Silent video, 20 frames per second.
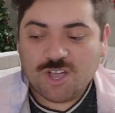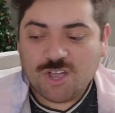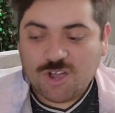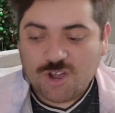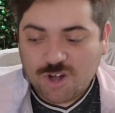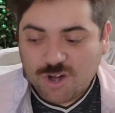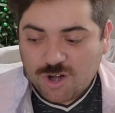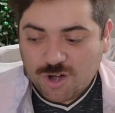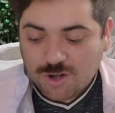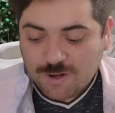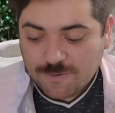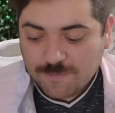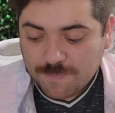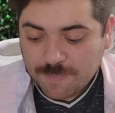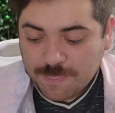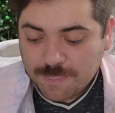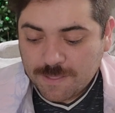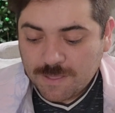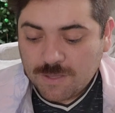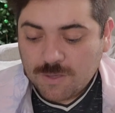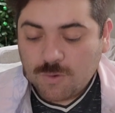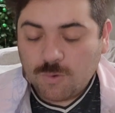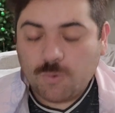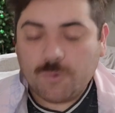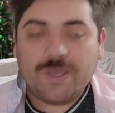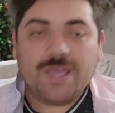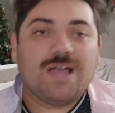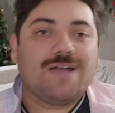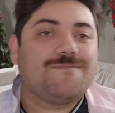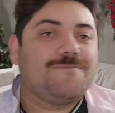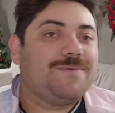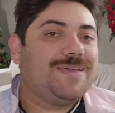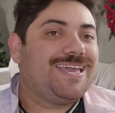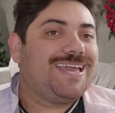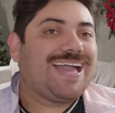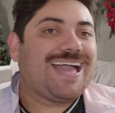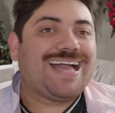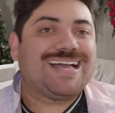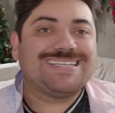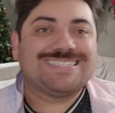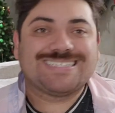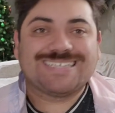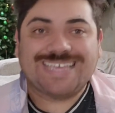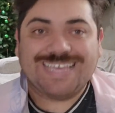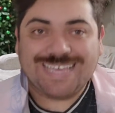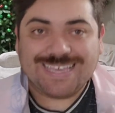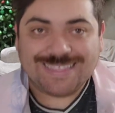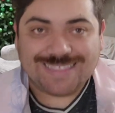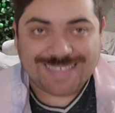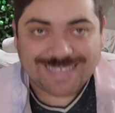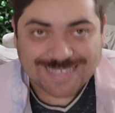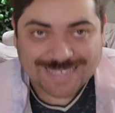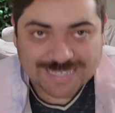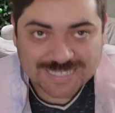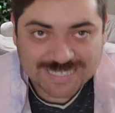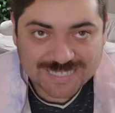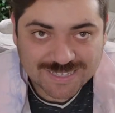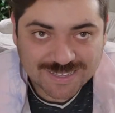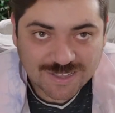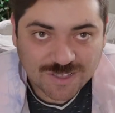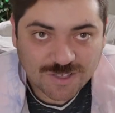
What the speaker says: Girl, we have been asking this